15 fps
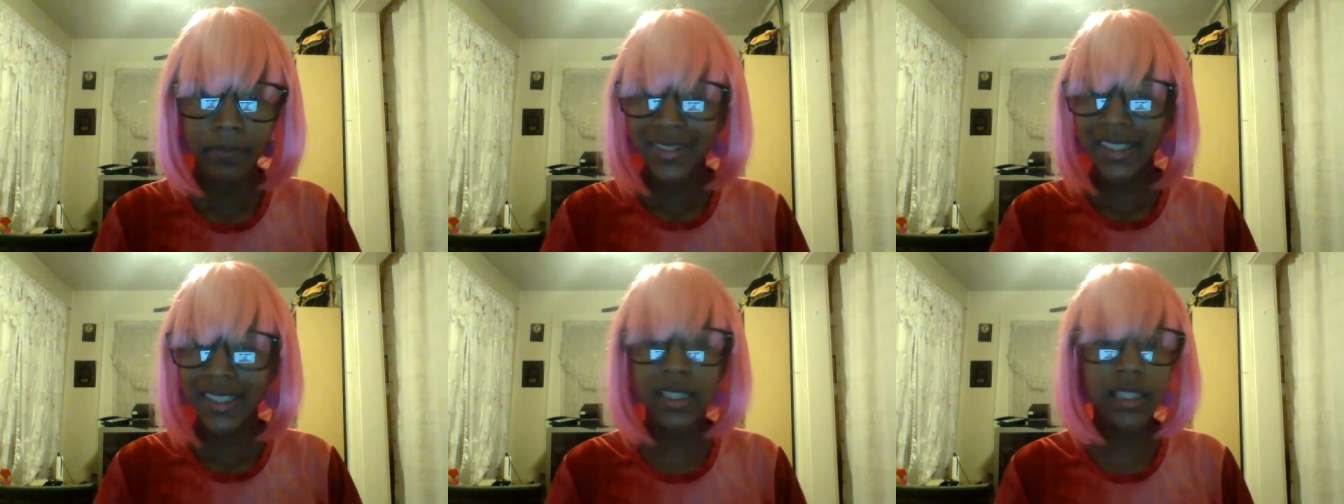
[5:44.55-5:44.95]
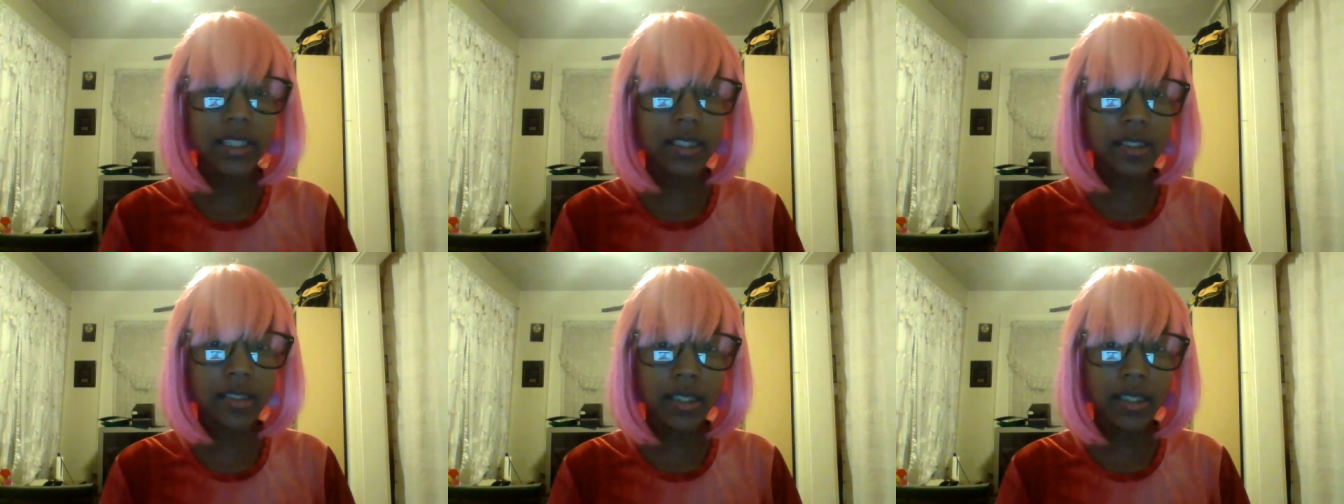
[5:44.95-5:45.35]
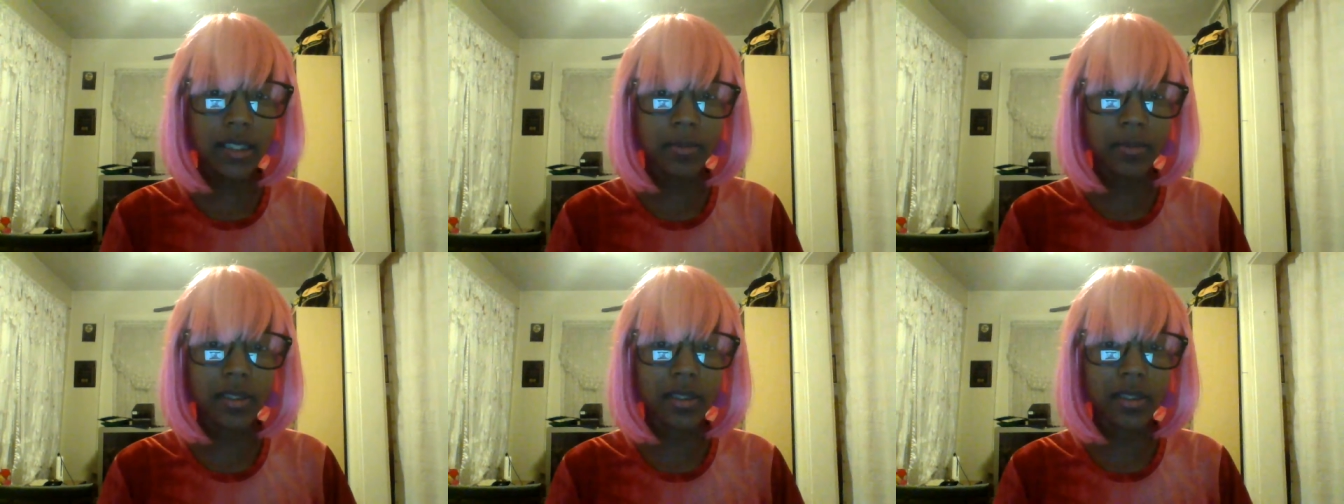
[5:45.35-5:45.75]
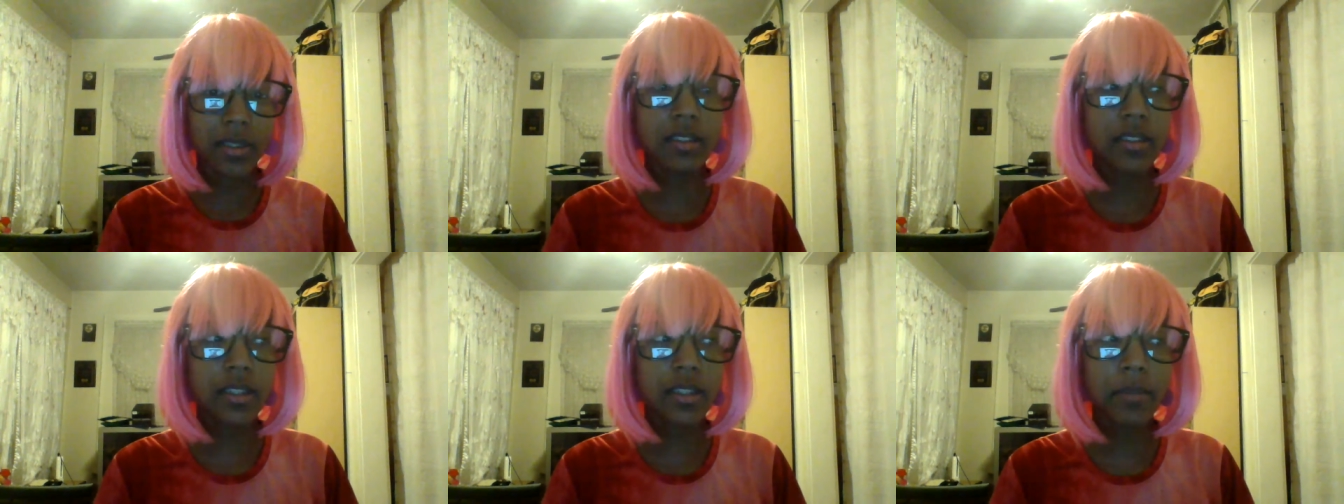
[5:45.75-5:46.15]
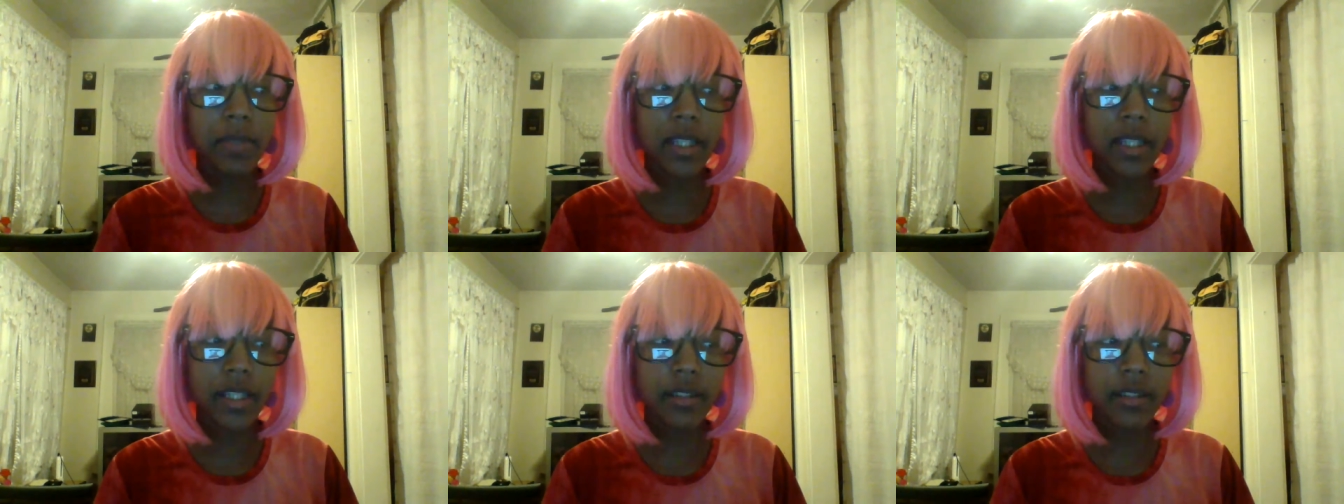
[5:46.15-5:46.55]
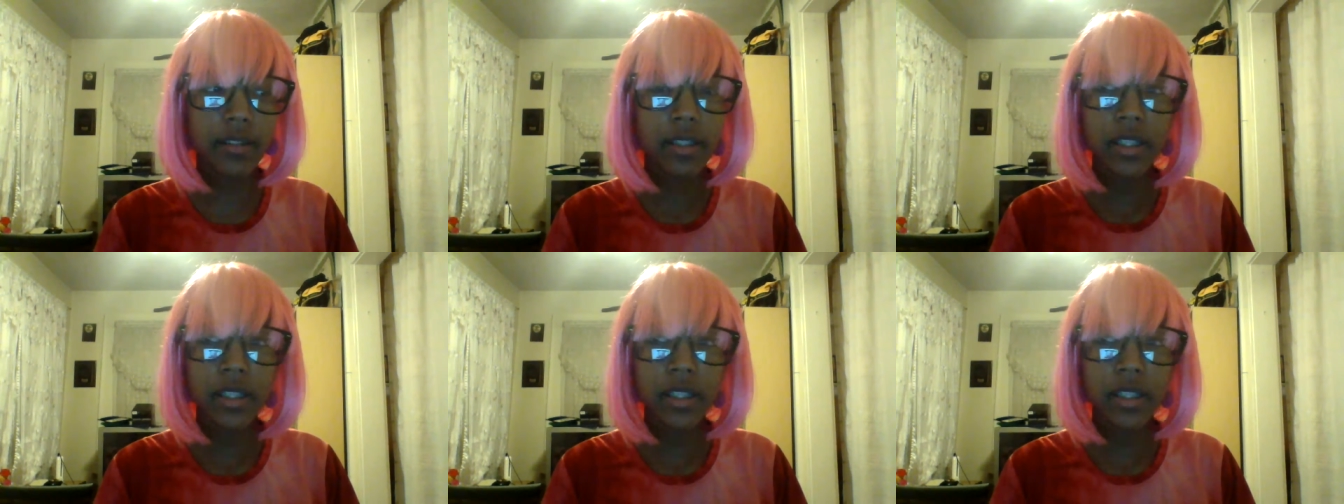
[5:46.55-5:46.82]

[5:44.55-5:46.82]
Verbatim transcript: It's like The Sims. The, the Sims has...